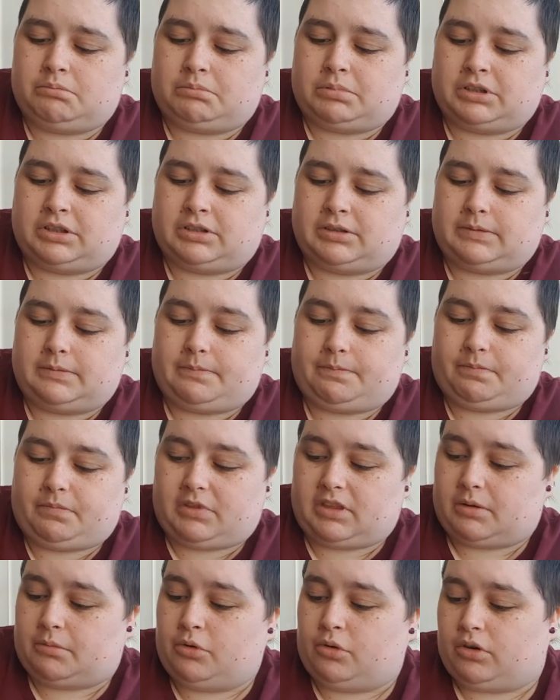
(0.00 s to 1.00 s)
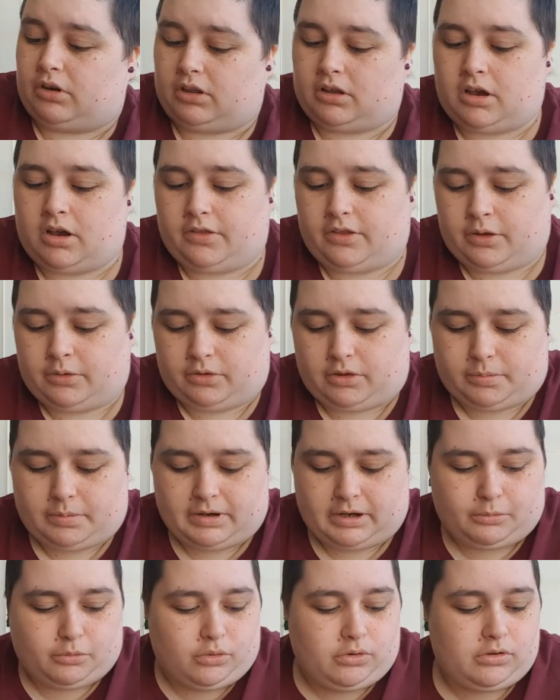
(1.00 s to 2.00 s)
But I'm not going to cut those up
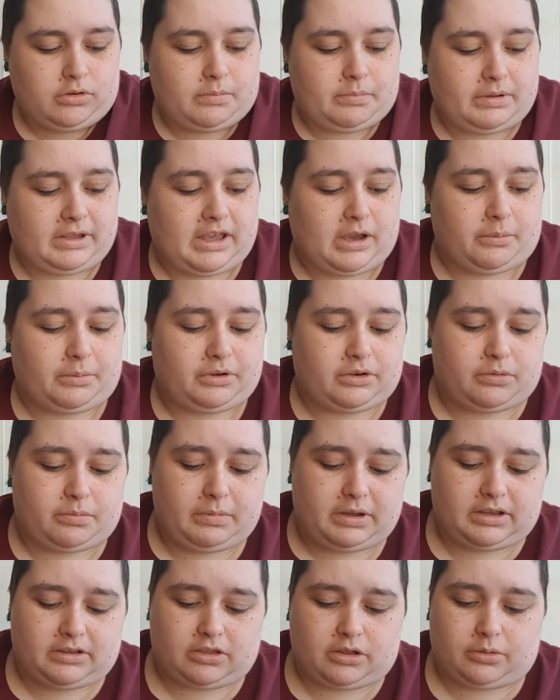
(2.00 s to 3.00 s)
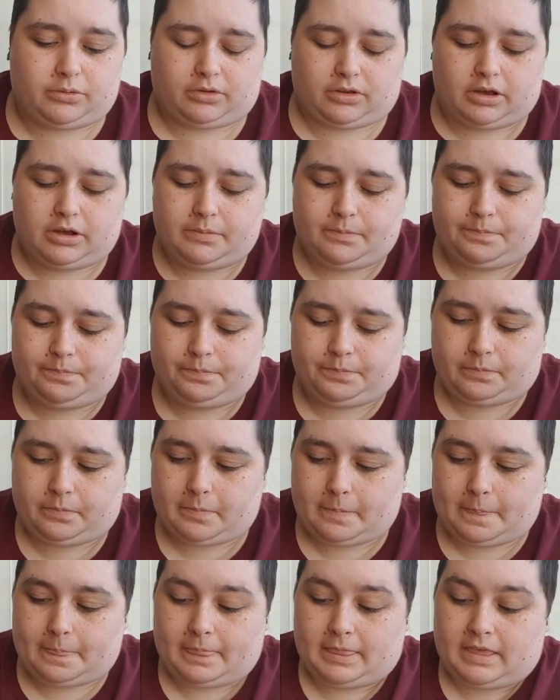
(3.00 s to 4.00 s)
anymore. But yeah, we just mix those up.
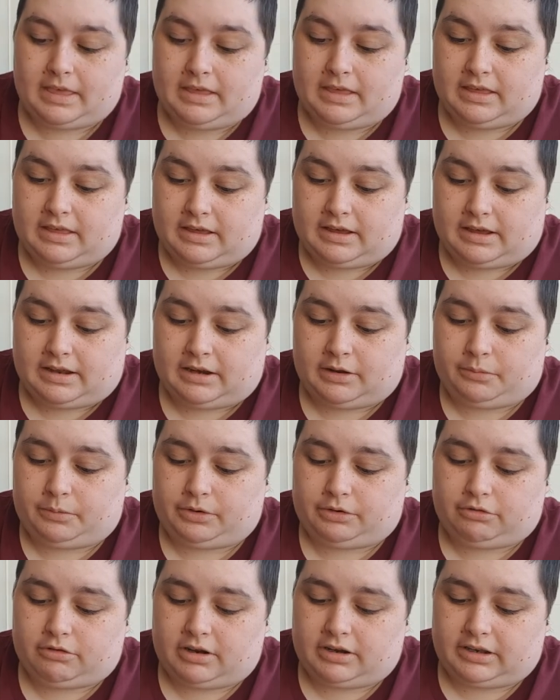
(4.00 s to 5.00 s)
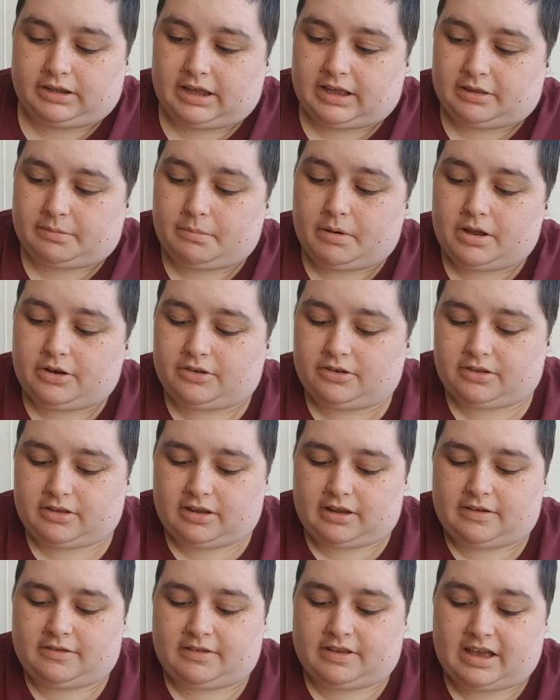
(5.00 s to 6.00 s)
And then we try to get as much as
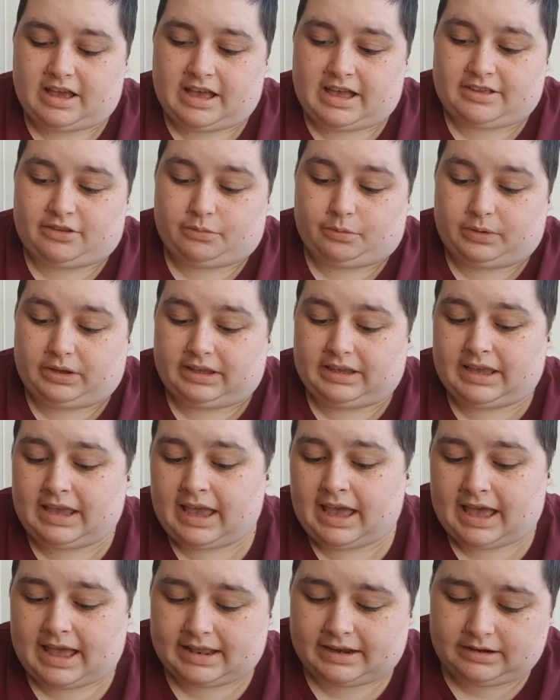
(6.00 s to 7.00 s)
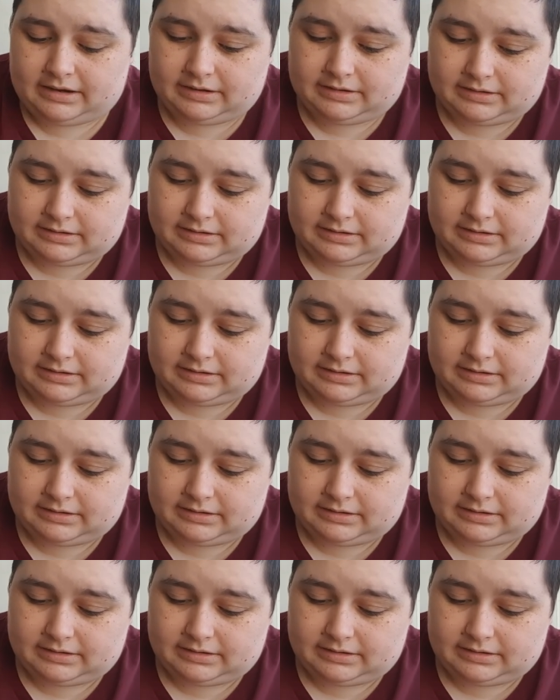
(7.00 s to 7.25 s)
we can